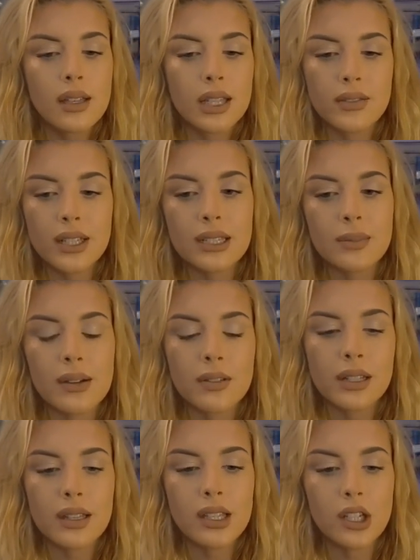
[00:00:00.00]
giving him
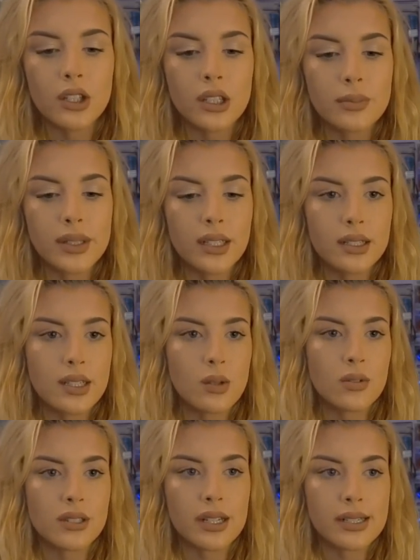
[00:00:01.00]
everything he could because he
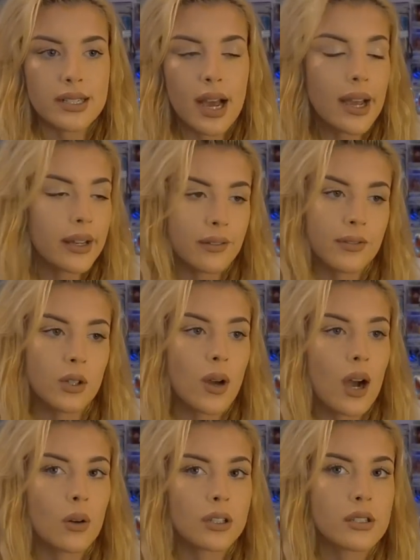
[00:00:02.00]
was gonna die in a few
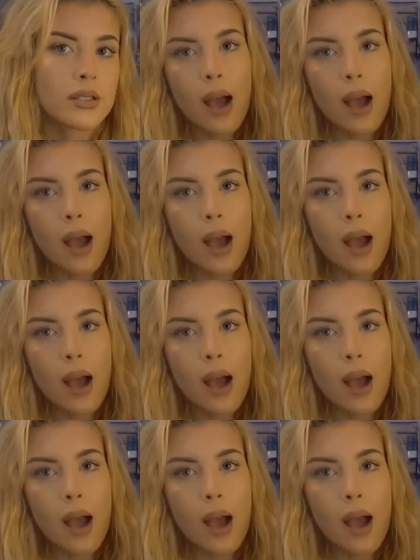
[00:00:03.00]
hours.